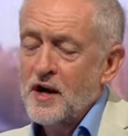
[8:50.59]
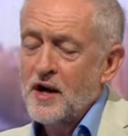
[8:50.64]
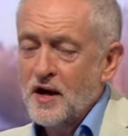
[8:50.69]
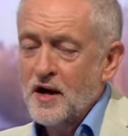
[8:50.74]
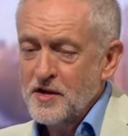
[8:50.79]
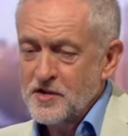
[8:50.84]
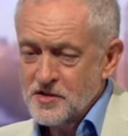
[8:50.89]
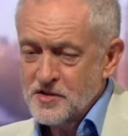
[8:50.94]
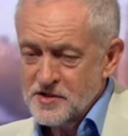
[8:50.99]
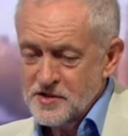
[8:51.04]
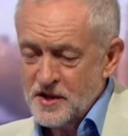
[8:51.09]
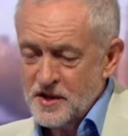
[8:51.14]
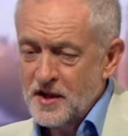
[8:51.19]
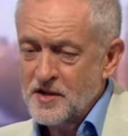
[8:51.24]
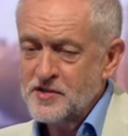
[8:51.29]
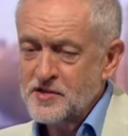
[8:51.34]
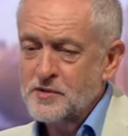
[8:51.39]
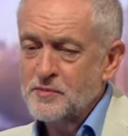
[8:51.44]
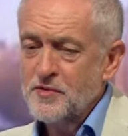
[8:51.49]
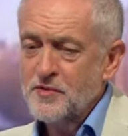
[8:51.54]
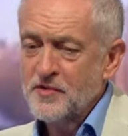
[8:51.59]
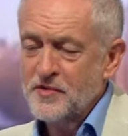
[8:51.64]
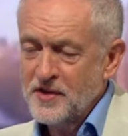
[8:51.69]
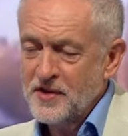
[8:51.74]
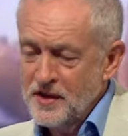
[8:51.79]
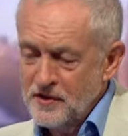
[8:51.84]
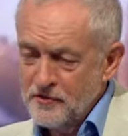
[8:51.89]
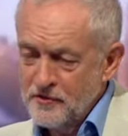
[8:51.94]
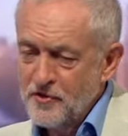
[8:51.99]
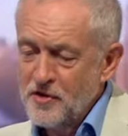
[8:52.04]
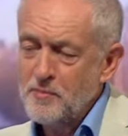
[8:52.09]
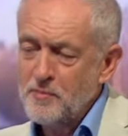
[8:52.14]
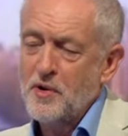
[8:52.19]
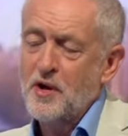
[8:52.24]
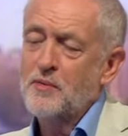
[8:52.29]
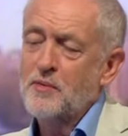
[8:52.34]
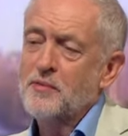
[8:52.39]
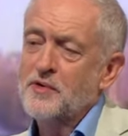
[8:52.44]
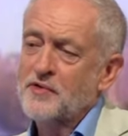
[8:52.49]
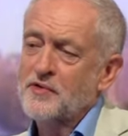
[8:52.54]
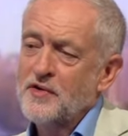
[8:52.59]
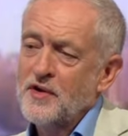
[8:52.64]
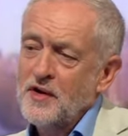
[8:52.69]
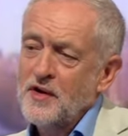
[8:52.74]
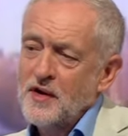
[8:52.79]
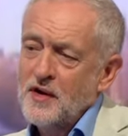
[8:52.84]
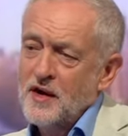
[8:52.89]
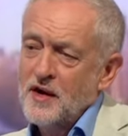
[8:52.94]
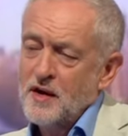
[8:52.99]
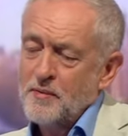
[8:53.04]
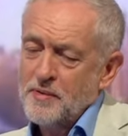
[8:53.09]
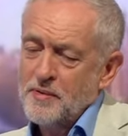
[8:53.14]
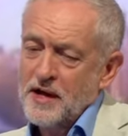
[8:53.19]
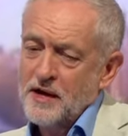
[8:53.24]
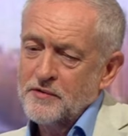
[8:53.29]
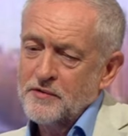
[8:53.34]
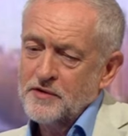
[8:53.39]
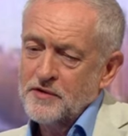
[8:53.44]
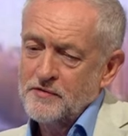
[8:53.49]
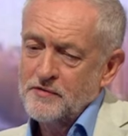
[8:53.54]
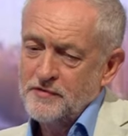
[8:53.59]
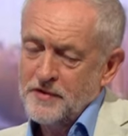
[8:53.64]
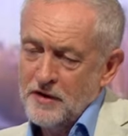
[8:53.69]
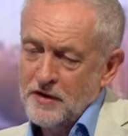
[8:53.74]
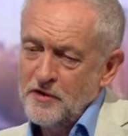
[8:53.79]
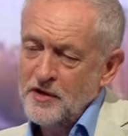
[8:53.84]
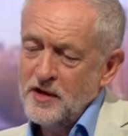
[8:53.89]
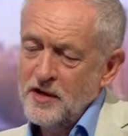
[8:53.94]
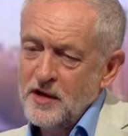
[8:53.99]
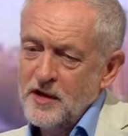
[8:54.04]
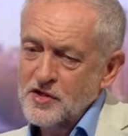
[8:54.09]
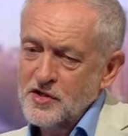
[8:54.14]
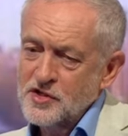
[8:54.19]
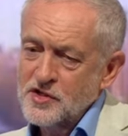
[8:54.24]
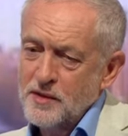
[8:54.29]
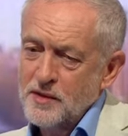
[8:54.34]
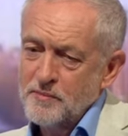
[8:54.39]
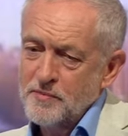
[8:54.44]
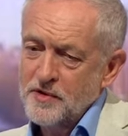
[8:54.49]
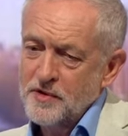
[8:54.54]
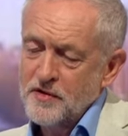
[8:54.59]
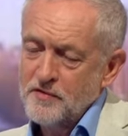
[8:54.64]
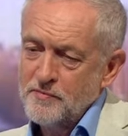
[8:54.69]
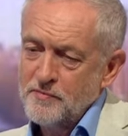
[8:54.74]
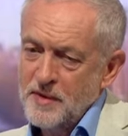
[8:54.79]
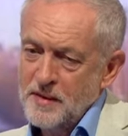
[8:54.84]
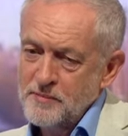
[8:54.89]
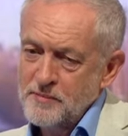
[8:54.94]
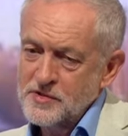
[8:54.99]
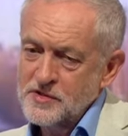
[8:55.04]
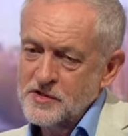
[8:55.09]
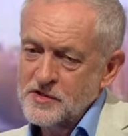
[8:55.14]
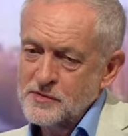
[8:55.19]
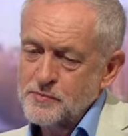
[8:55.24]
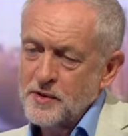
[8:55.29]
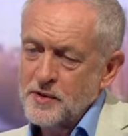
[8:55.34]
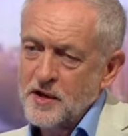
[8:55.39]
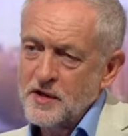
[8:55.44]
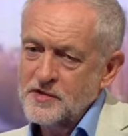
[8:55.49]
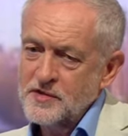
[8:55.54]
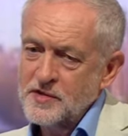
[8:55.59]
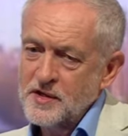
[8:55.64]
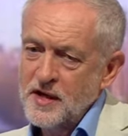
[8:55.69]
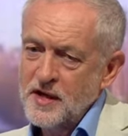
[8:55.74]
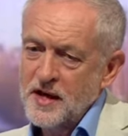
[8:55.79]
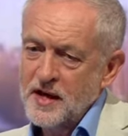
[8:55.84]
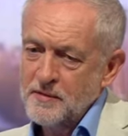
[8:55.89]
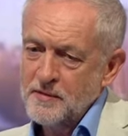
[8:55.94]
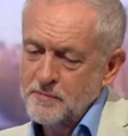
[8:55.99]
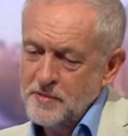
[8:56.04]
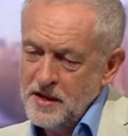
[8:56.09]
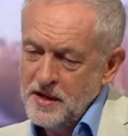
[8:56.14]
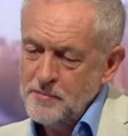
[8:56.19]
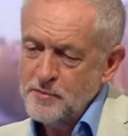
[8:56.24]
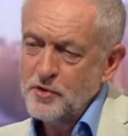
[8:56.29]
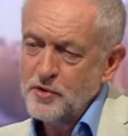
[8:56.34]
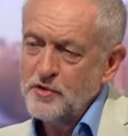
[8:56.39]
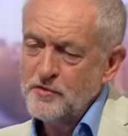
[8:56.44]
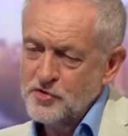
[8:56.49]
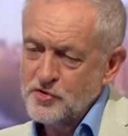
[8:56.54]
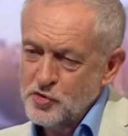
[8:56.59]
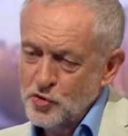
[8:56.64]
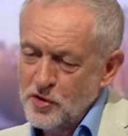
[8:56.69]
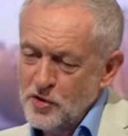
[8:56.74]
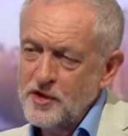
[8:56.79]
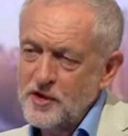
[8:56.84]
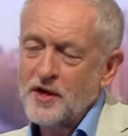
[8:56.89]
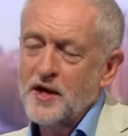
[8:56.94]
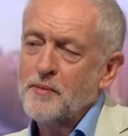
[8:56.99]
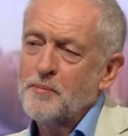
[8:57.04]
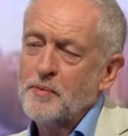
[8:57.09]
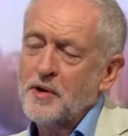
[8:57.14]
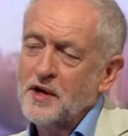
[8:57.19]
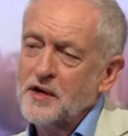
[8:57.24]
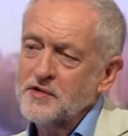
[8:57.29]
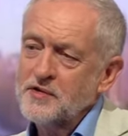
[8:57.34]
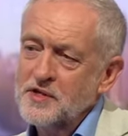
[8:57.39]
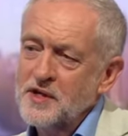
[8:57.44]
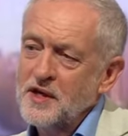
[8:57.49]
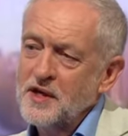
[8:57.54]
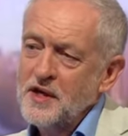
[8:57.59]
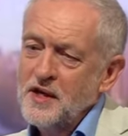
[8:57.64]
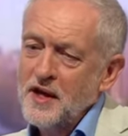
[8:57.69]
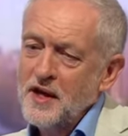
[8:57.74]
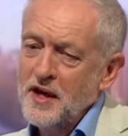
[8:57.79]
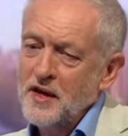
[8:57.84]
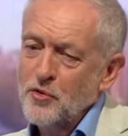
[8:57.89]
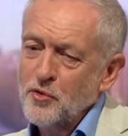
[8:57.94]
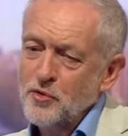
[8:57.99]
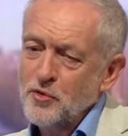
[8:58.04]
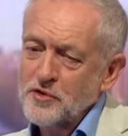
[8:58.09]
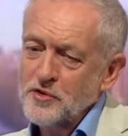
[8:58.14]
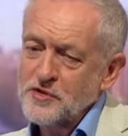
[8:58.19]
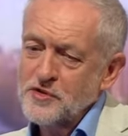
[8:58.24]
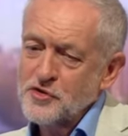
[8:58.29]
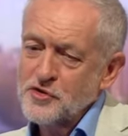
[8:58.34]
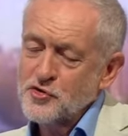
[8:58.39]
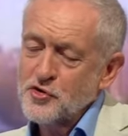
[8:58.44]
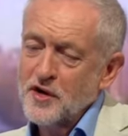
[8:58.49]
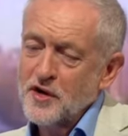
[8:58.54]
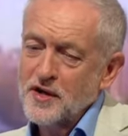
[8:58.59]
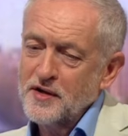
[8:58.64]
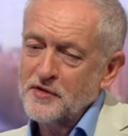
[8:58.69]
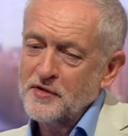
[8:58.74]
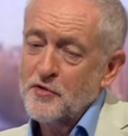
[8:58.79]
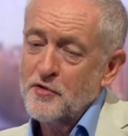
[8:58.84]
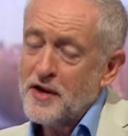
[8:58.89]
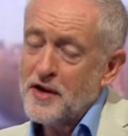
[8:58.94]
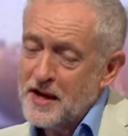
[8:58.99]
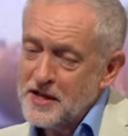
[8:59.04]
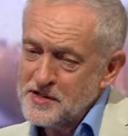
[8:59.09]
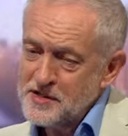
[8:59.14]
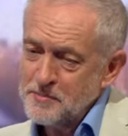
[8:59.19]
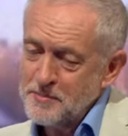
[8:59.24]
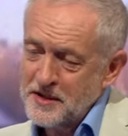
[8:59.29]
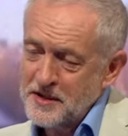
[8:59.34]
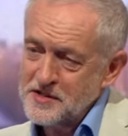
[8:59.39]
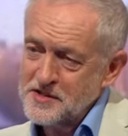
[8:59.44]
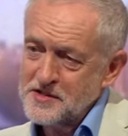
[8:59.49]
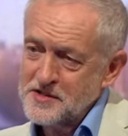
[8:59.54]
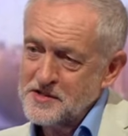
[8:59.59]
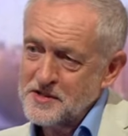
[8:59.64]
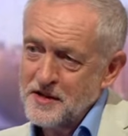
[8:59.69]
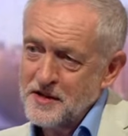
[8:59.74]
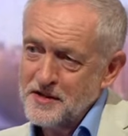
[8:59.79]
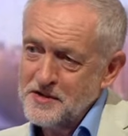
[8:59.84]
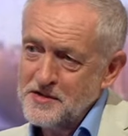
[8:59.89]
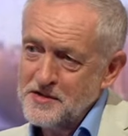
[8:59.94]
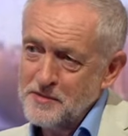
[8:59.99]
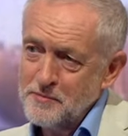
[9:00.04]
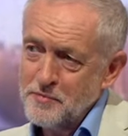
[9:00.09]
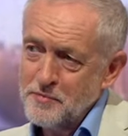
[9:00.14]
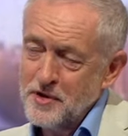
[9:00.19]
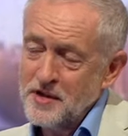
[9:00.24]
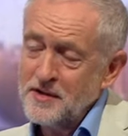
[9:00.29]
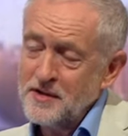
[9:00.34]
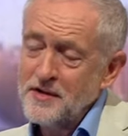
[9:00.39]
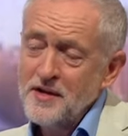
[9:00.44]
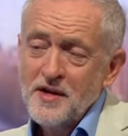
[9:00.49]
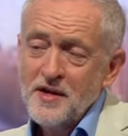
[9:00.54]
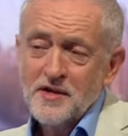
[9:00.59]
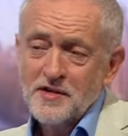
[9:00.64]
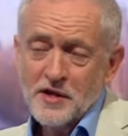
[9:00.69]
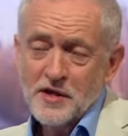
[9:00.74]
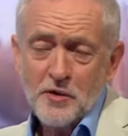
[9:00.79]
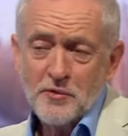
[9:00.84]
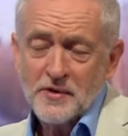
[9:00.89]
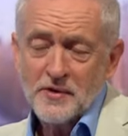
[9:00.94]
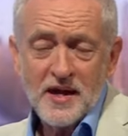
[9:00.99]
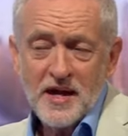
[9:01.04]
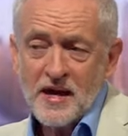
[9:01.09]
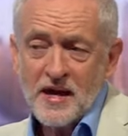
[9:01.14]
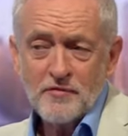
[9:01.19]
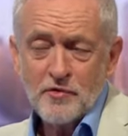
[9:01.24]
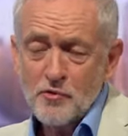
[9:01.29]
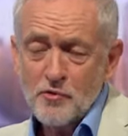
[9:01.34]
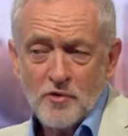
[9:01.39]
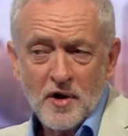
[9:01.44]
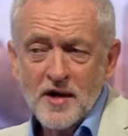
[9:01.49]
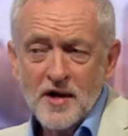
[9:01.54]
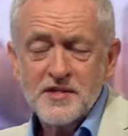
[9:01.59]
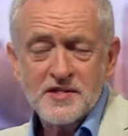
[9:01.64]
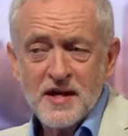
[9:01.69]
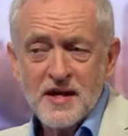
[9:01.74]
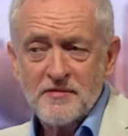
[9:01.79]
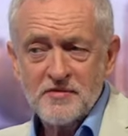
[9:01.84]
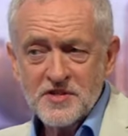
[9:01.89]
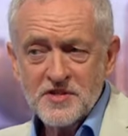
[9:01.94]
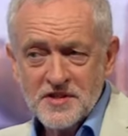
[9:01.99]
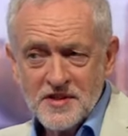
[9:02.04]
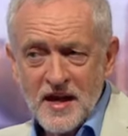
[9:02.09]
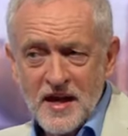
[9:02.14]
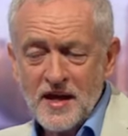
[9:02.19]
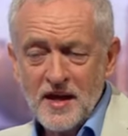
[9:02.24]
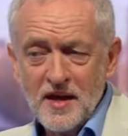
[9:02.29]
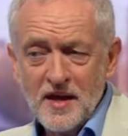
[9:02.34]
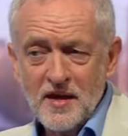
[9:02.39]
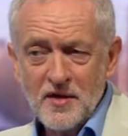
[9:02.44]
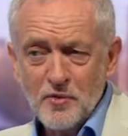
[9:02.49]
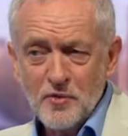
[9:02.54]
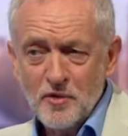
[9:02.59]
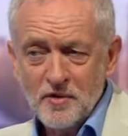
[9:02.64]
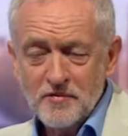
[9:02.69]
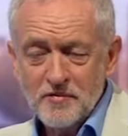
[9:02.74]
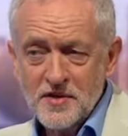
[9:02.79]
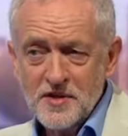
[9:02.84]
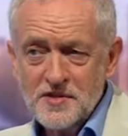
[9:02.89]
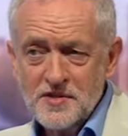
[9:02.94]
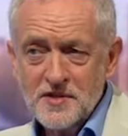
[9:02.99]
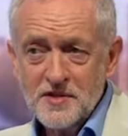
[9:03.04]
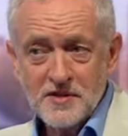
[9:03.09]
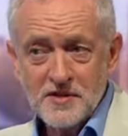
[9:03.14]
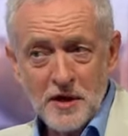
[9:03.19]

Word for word: I just asked them to think for a moment about the very large number of members of this party and people who've joined our party in order to try and create a better society in Britain. Don't they have a right to have a say in all of this?